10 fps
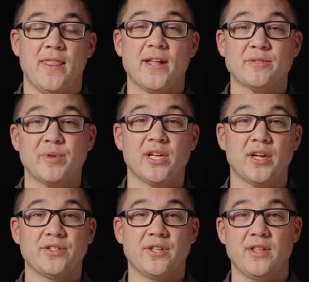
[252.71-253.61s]
And that's
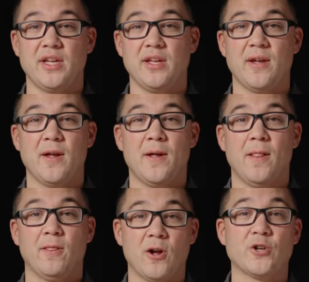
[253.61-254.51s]
because the
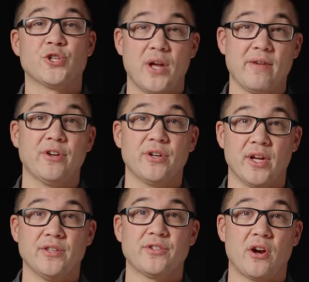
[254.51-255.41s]
larger, heavier
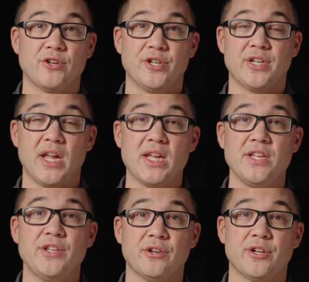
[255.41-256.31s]
guns are just
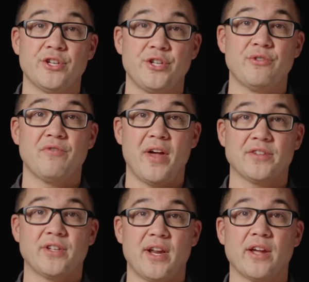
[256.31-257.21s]
easier to shoot
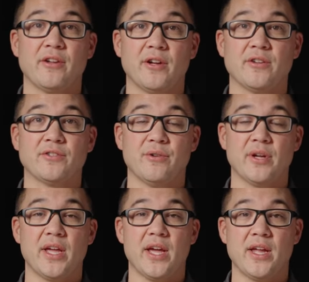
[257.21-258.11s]
fast and accurate. So
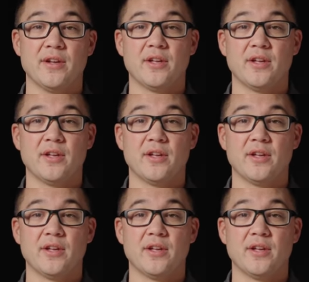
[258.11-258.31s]
again,